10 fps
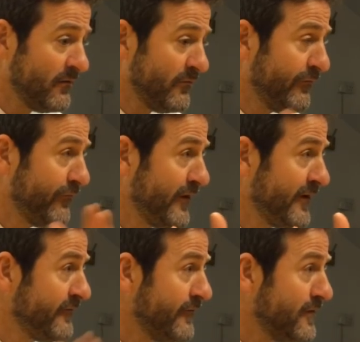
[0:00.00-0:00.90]

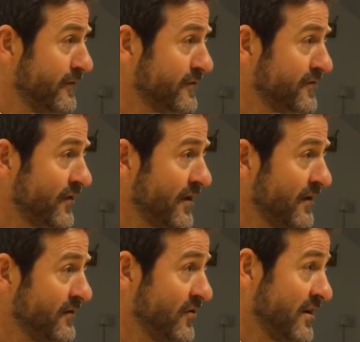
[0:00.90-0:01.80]
referring to
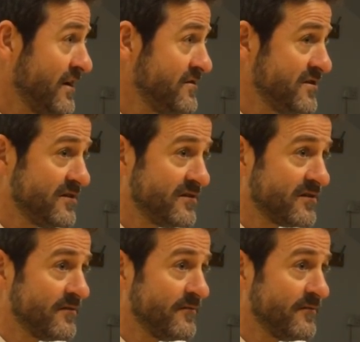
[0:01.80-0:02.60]
the clean sheets.